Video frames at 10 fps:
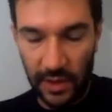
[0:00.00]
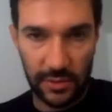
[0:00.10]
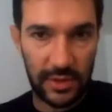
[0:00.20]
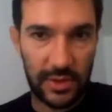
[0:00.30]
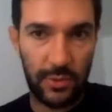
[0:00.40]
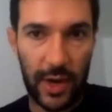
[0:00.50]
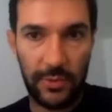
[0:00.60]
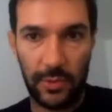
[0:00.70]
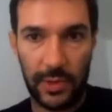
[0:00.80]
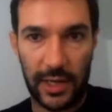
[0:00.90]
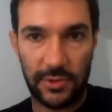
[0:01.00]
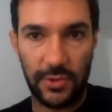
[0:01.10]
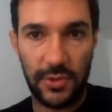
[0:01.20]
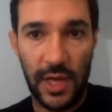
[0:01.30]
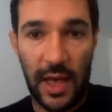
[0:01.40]
So this is why we would like to
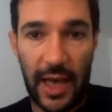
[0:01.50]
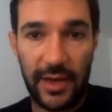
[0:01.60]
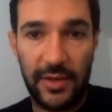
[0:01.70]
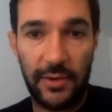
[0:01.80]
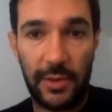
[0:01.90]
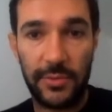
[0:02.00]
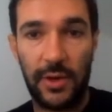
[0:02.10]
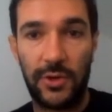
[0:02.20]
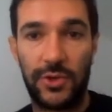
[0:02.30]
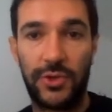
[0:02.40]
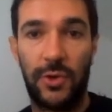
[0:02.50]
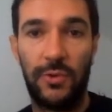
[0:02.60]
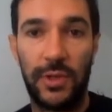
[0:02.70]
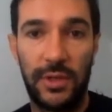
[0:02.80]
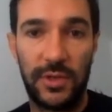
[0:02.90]
use. And here I'm going to
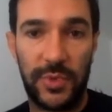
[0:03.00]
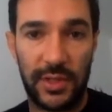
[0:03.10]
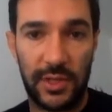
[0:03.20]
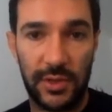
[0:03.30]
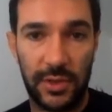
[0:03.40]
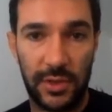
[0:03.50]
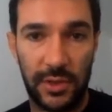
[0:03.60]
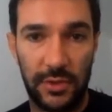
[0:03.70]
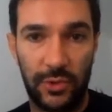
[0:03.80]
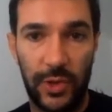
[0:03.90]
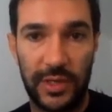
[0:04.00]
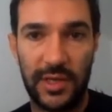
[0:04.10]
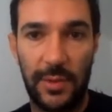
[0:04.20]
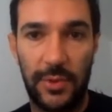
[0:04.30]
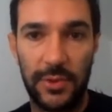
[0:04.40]
show in this presentation the two
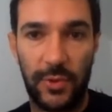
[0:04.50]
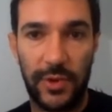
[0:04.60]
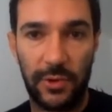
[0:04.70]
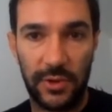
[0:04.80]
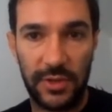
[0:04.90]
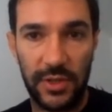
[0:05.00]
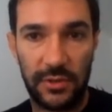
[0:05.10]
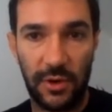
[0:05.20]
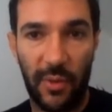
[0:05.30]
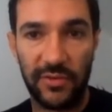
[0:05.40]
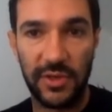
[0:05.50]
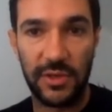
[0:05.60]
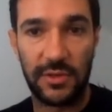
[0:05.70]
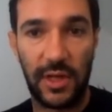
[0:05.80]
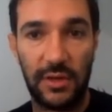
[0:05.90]
examples where you're going to see some of
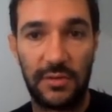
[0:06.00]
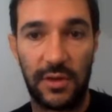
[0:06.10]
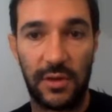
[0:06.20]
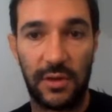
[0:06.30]
these things